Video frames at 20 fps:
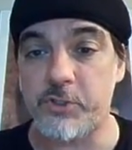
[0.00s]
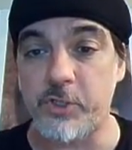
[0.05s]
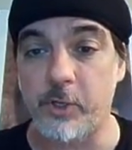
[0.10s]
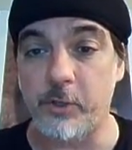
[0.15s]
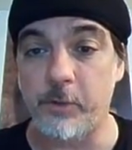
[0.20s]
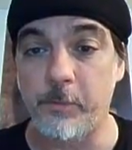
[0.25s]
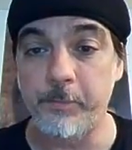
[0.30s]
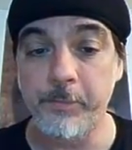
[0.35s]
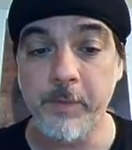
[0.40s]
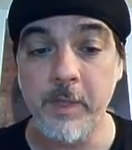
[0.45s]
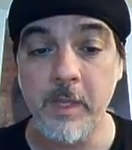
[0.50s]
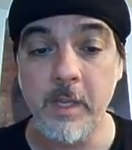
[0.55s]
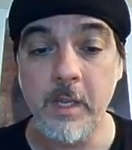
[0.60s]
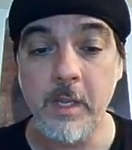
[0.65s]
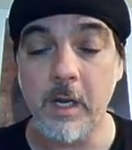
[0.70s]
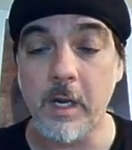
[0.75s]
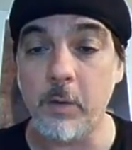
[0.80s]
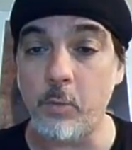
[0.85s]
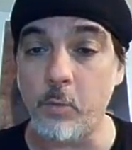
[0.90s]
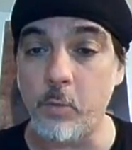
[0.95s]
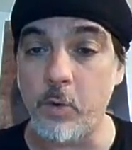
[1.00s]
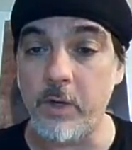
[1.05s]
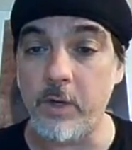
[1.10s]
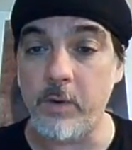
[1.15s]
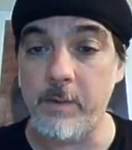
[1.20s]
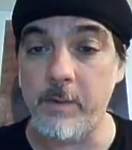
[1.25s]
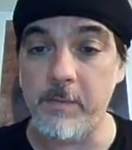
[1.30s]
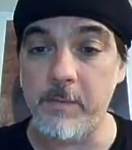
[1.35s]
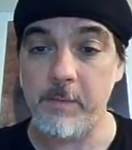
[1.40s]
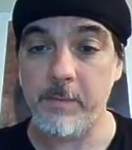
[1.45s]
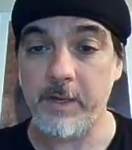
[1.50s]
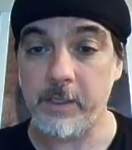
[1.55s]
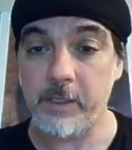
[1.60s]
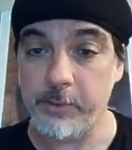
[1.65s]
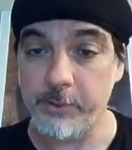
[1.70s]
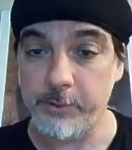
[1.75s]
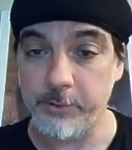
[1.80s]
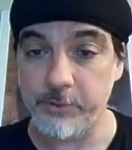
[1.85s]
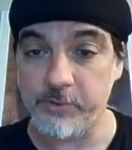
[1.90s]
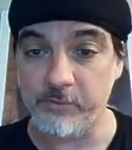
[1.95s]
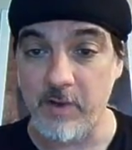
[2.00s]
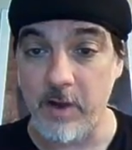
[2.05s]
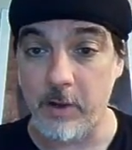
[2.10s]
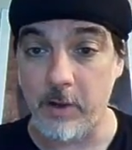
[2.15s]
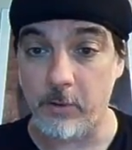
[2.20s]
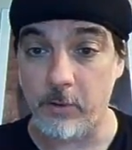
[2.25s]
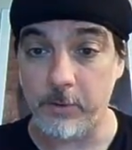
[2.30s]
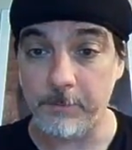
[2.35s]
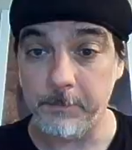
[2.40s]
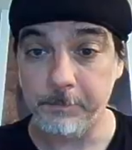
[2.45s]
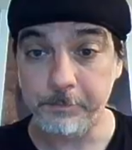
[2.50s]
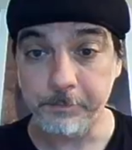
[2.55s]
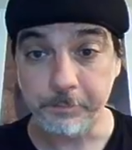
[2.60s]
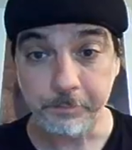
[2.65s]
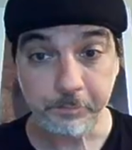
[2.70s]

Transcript: So what do I mean by closed vowel?